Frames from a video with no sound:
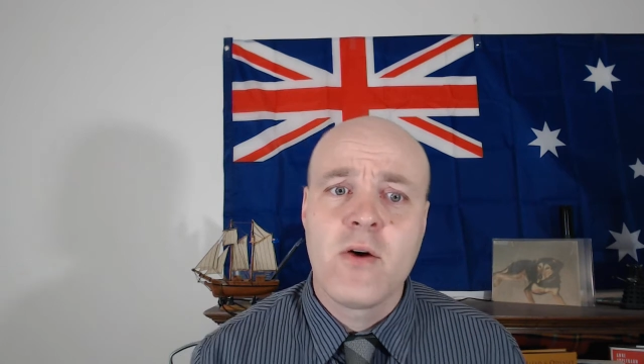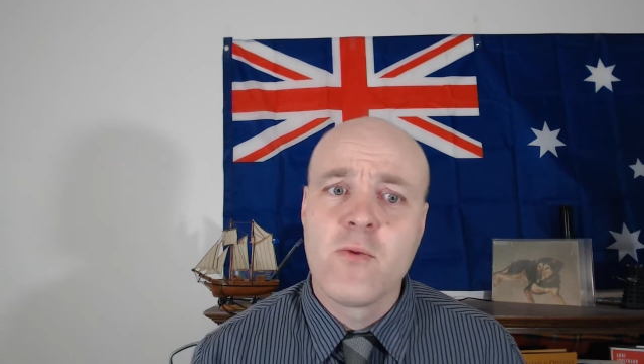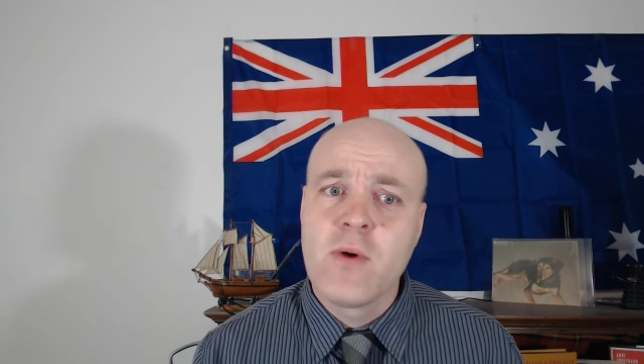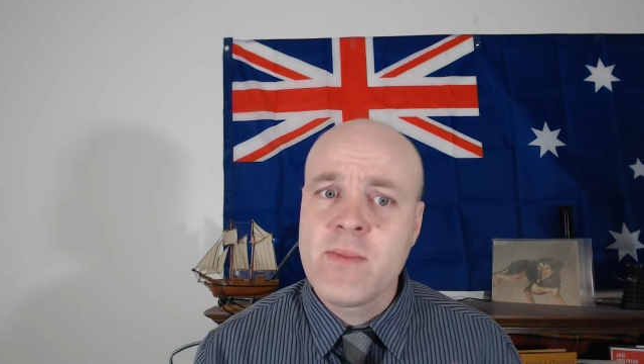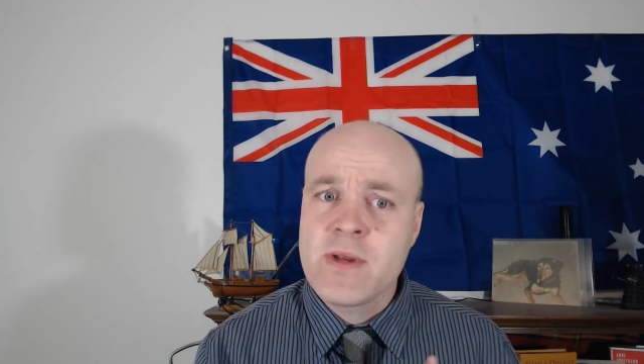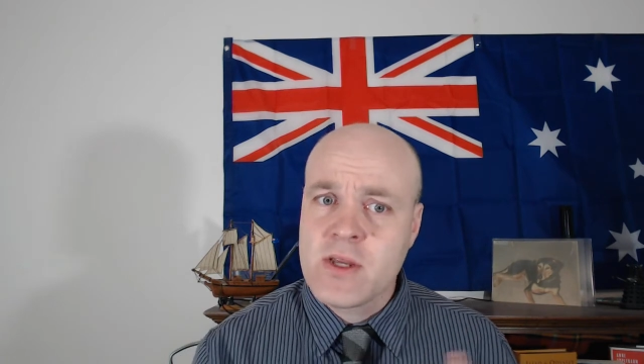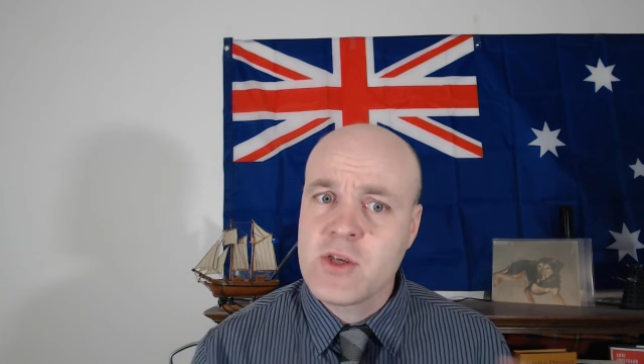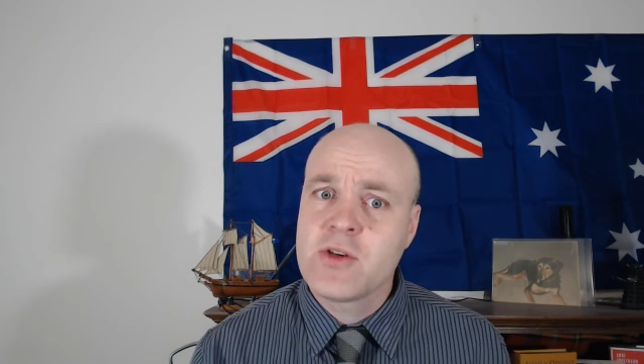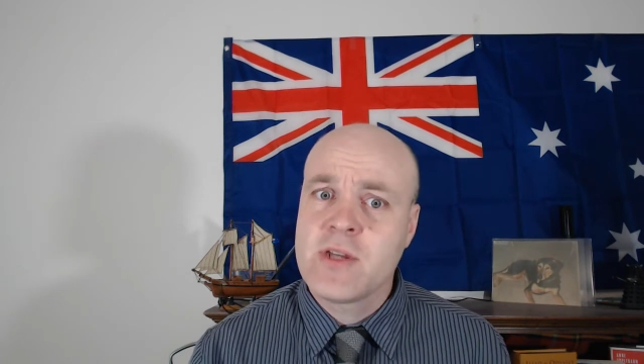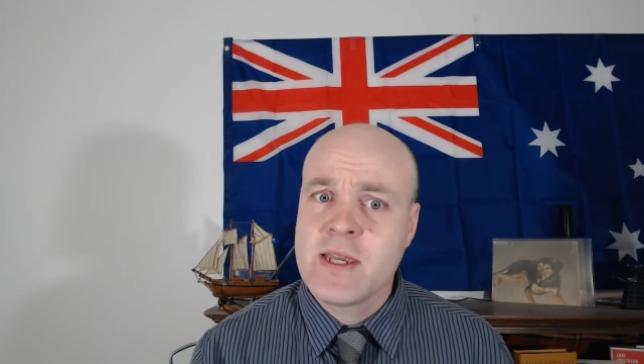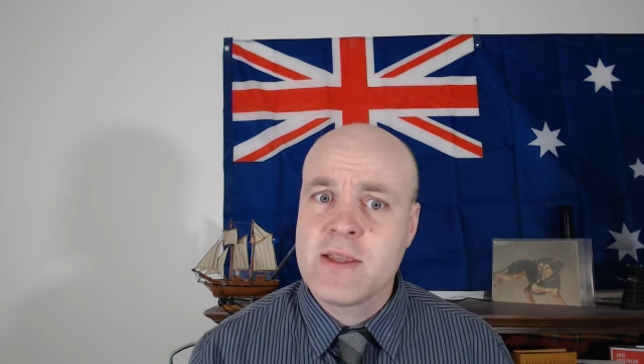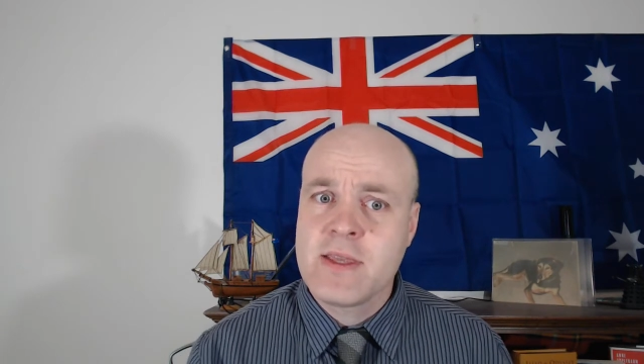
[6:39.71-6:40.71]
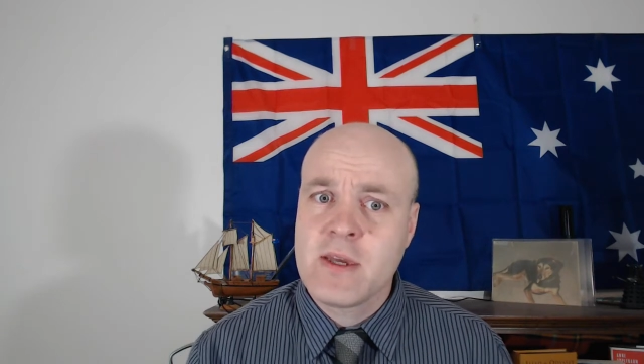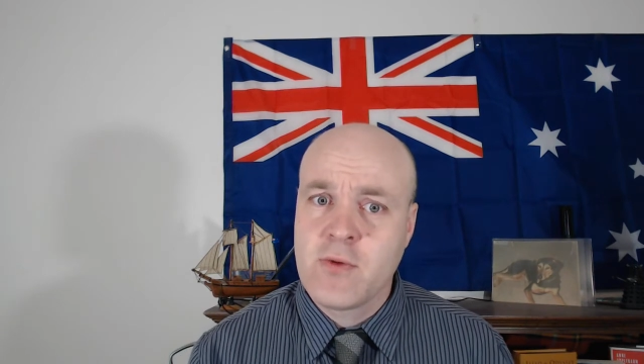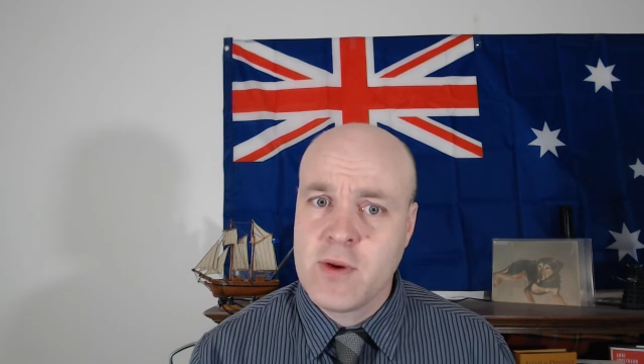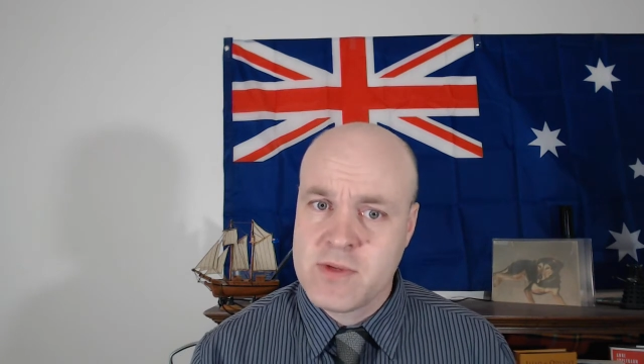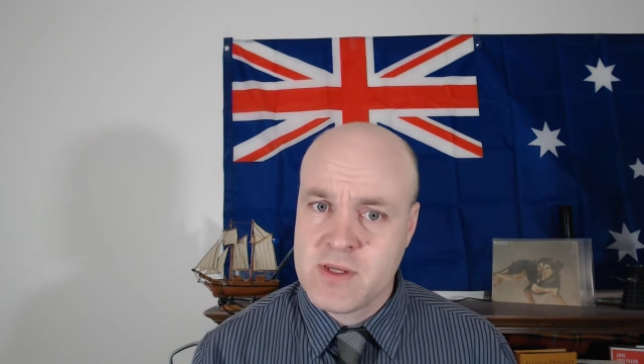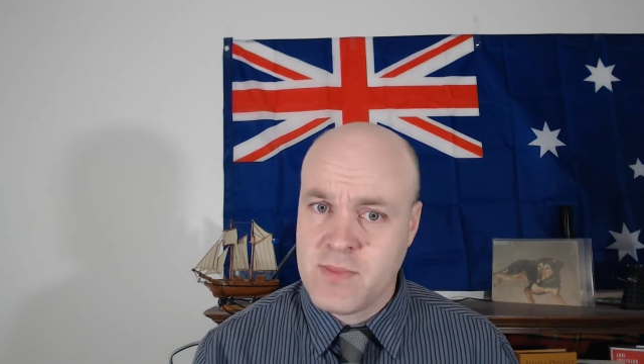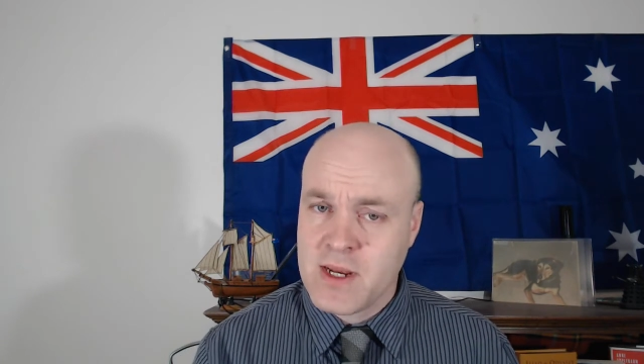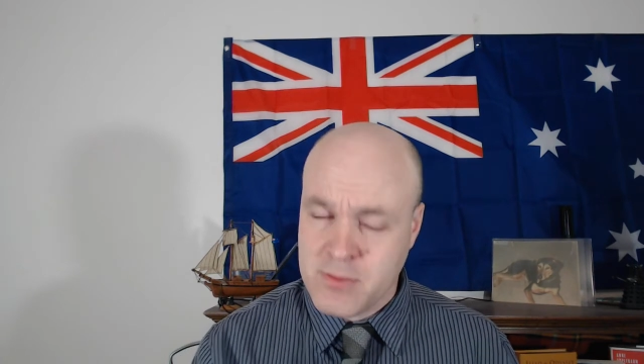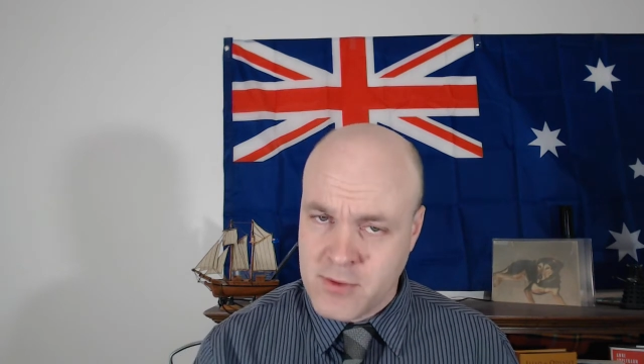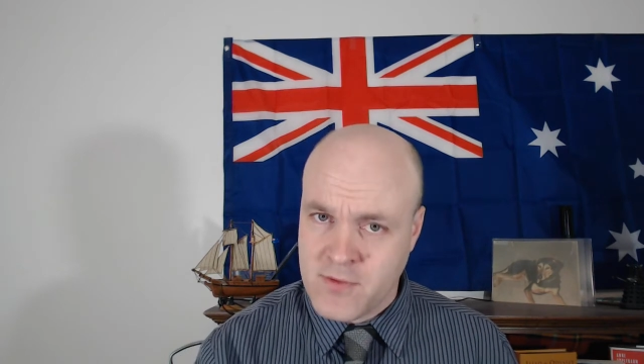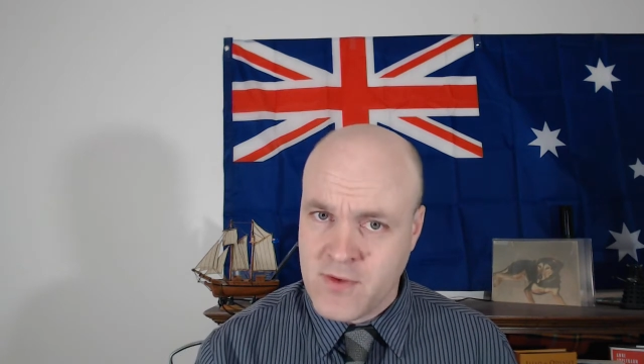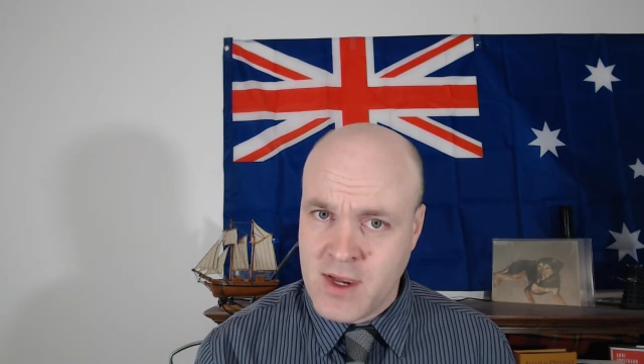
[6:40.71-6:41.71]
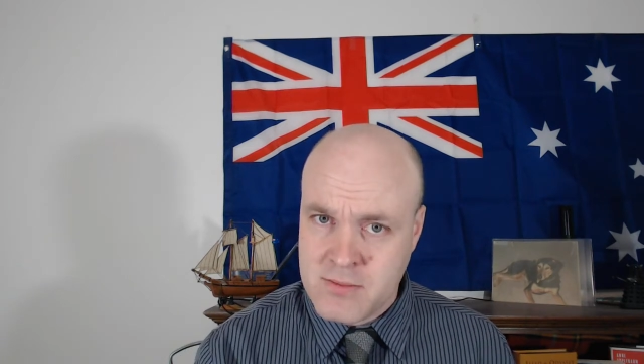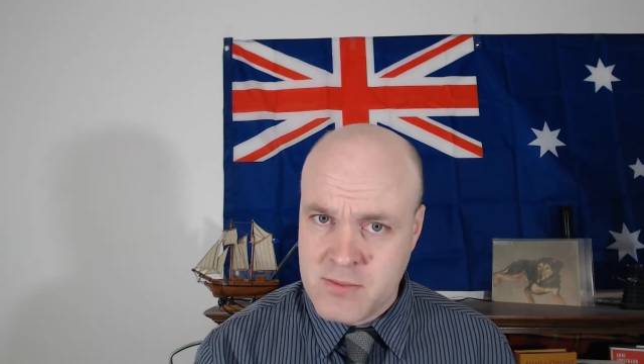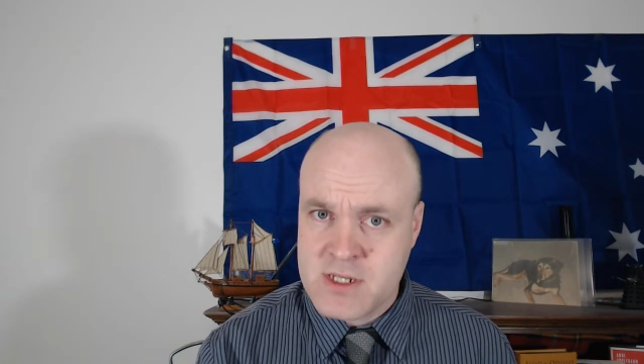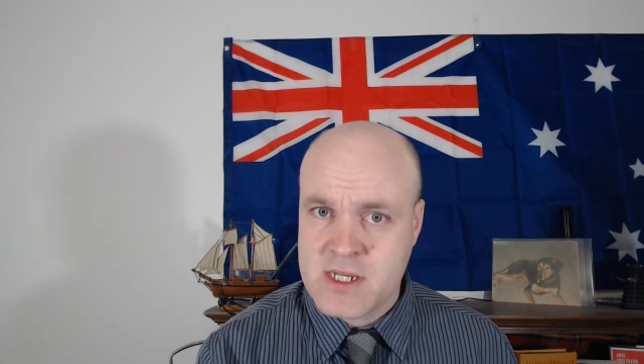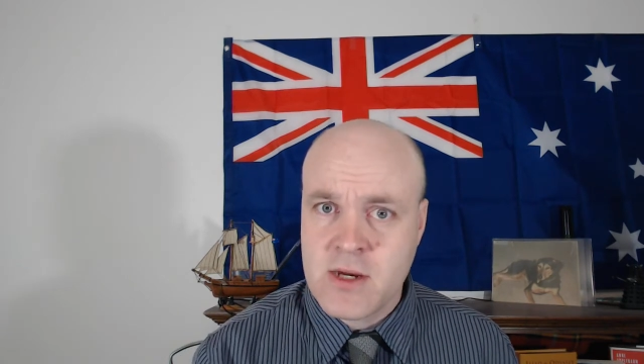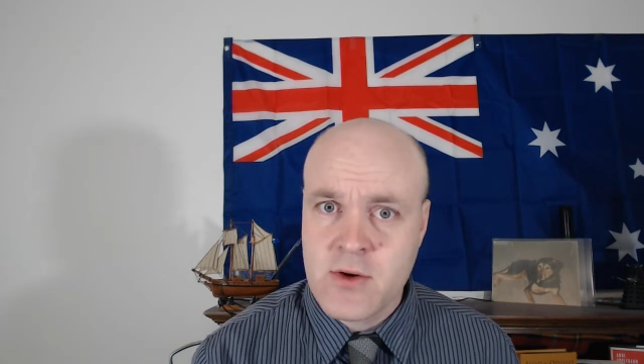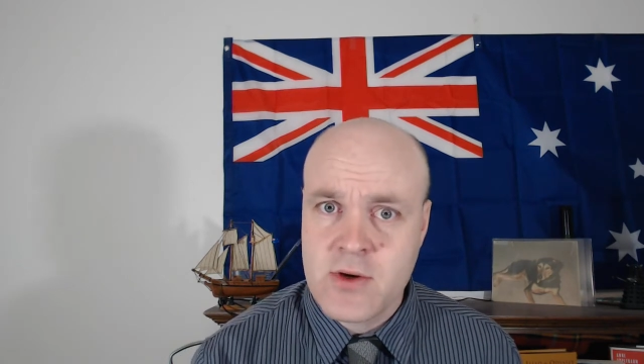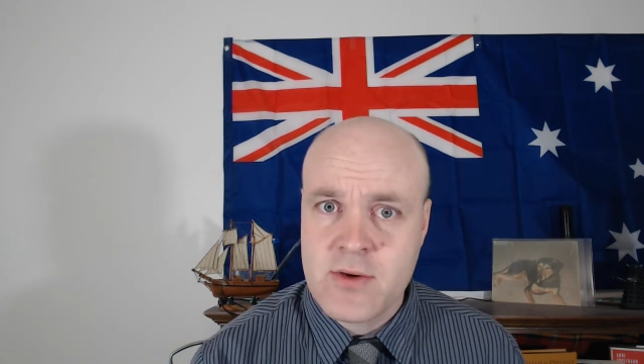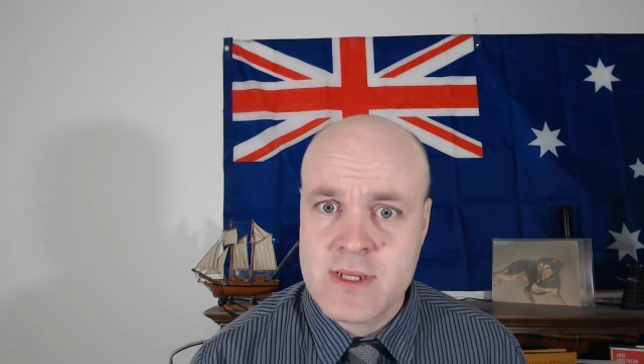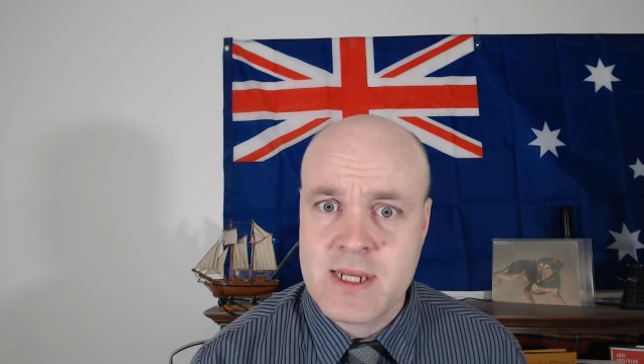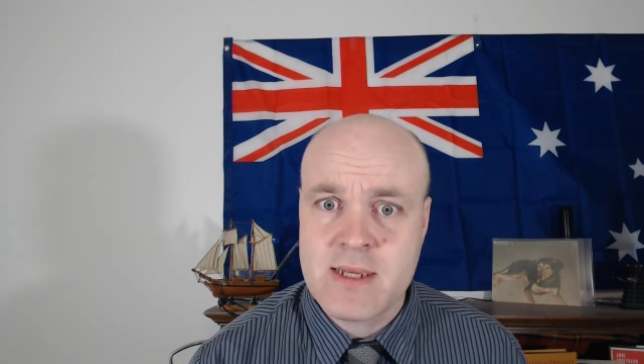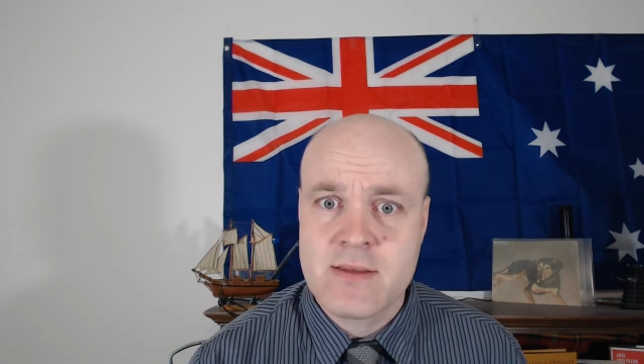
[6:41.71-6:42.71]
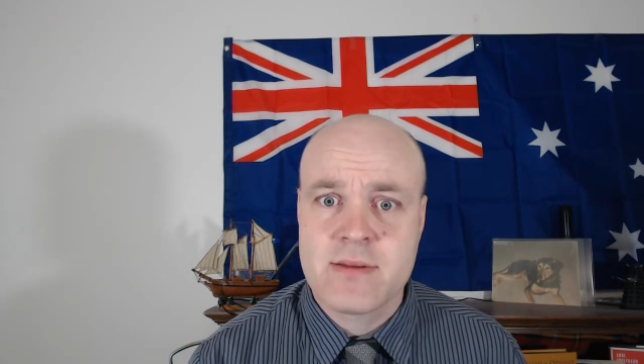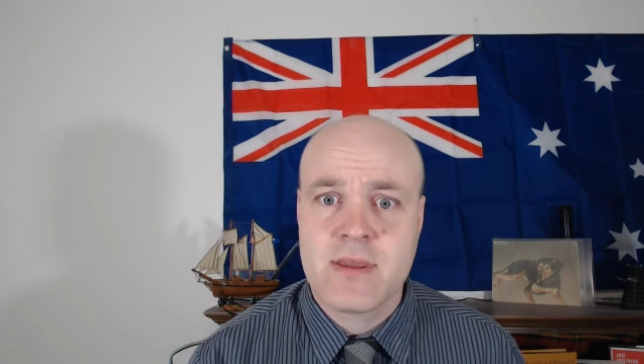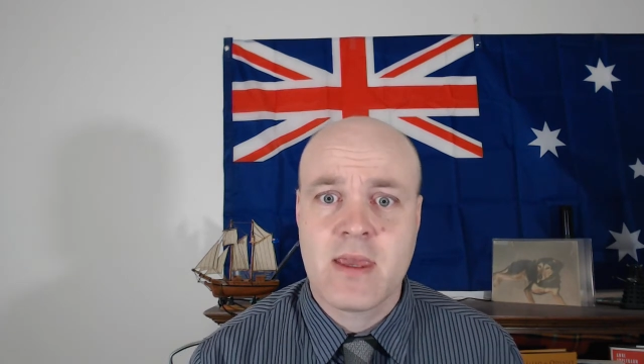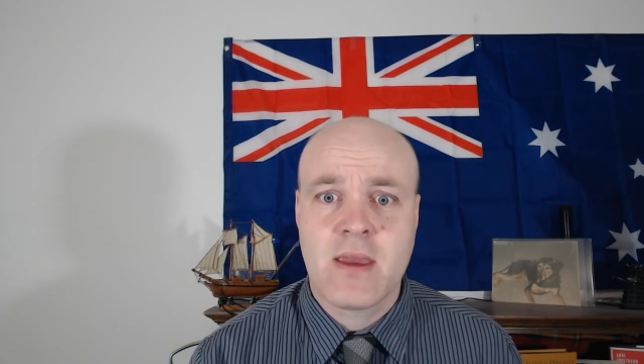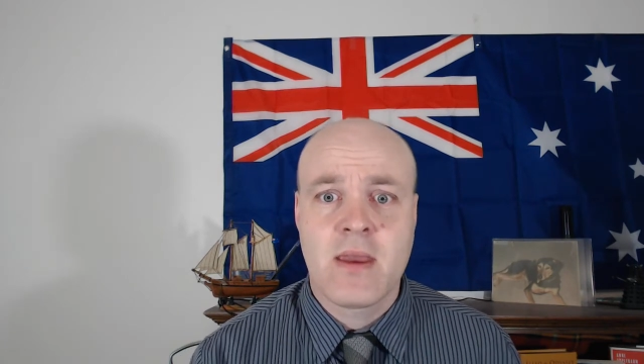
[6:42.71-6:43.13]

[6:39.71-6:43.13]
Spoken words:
women are uniquely equipped to better provide material needs.